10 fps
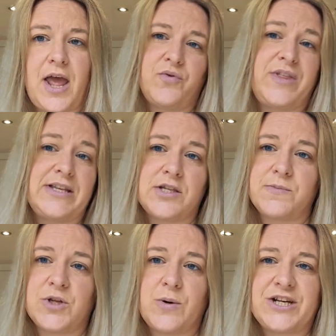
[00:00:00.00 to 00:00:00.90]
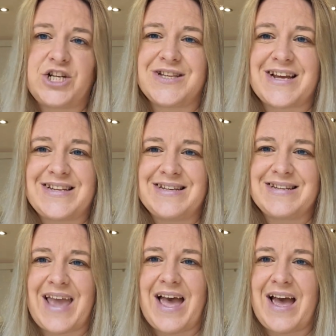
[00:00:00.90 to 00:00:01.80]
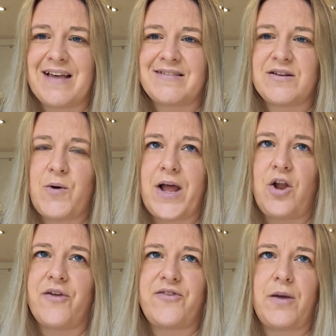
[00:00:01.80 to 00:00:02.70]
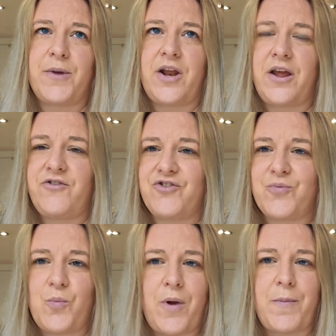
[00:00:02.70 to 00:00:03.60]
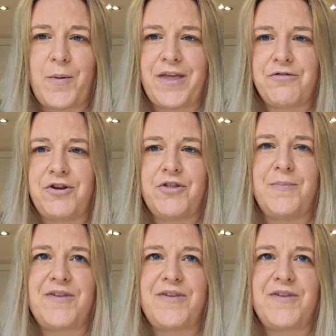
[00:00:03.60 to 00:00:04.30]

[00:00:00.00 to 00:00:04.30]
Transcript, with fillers: These are some of the questions that I tend to get asked quite a lot, so I'm going to just work my way through them.